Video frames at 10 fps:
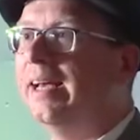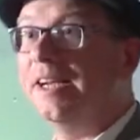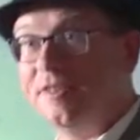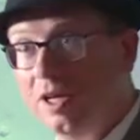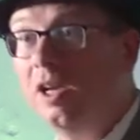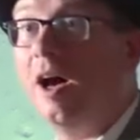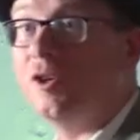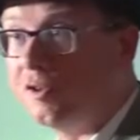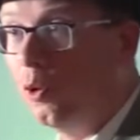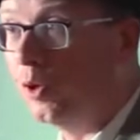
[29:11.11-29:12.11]
it's the
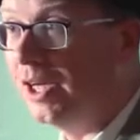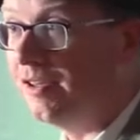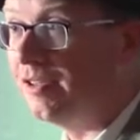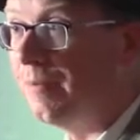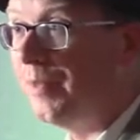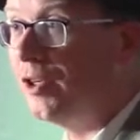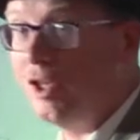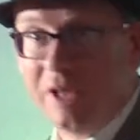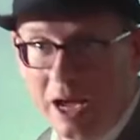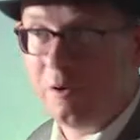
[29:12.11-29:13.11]
largest audience
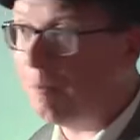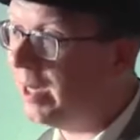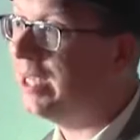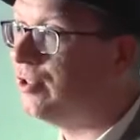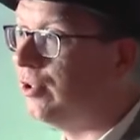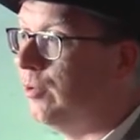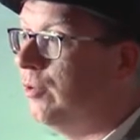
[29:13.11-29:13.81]
she's ever played to